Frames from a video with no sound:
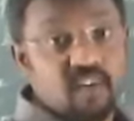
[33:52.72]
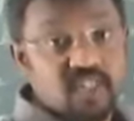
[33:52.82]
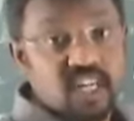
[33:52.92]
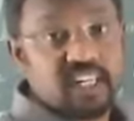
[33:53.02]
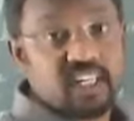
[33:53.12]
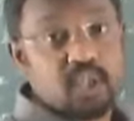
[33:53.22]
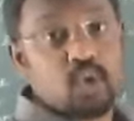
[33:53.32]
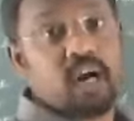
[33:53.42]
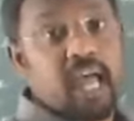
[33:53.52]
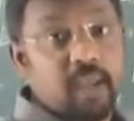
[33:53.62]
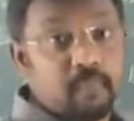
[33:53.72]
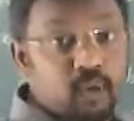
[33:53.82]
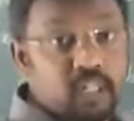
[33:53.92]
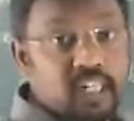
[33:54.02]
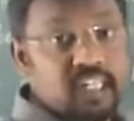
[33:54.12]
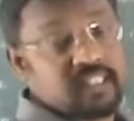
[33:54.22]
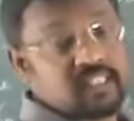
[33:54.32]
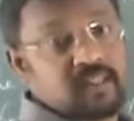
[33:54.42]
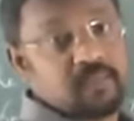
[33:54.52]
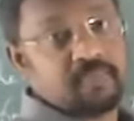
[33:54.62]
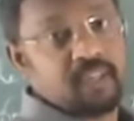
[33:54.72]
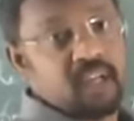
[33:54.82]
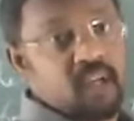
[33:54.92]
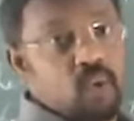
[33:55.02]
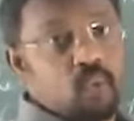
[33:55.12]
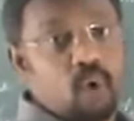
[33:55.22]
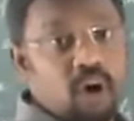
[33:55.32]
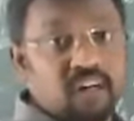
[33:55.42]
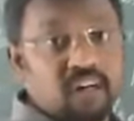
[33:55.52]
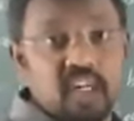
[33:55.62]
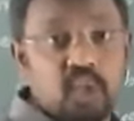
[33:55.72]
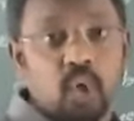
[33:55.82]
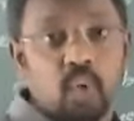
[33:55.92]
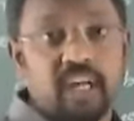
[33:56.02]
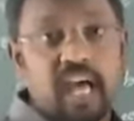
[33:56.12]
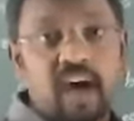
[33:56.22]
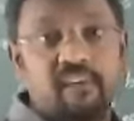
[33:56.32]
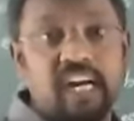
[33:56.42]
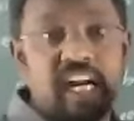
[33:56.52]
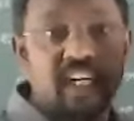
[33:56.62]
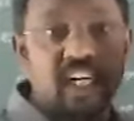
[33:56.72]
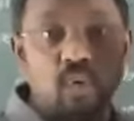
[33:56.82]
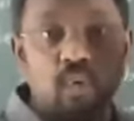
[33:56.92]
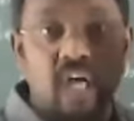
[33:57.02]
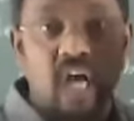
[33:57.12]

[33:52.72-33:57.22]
of sight is called hypotenuse. What ratio we have related to the